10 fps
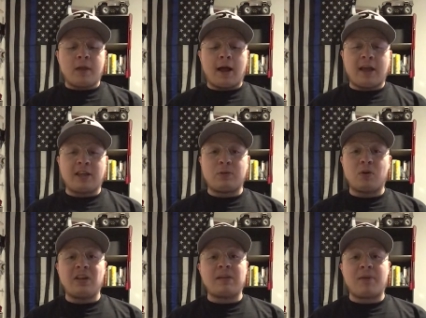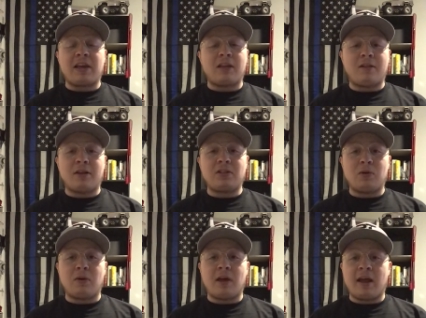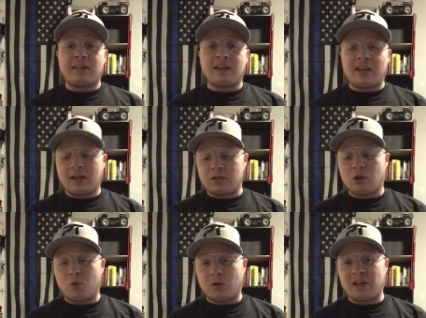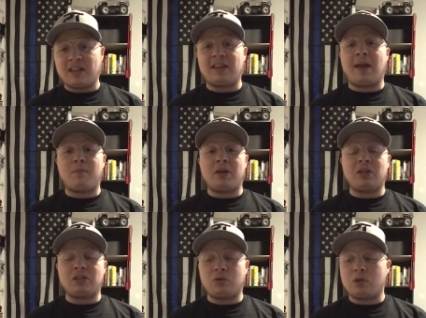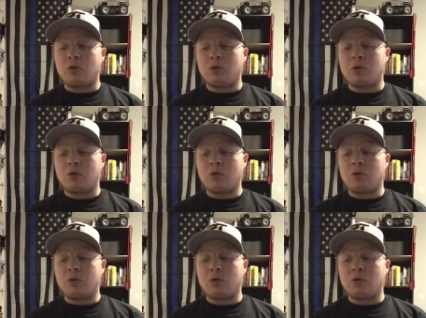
And it's really something I can look to at the kids who were in that ministry,